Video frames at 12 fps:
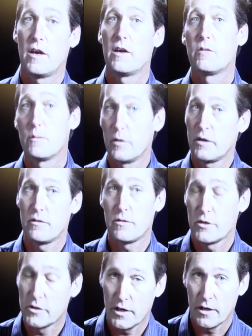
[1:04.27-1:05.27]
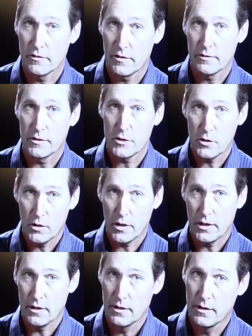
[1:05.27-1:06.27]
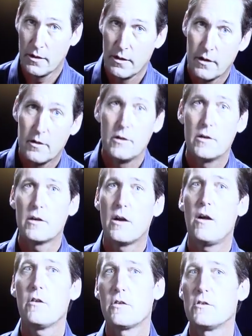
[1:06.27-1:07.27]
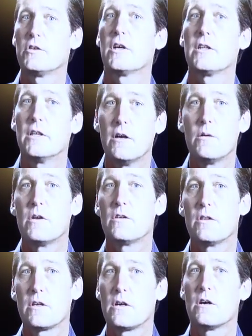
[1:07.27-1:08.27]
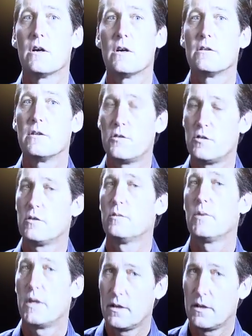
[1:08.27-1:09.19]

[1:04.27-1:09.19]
from looking for your child's favorite toy, you could also check that no one is in the car that shouldn't be.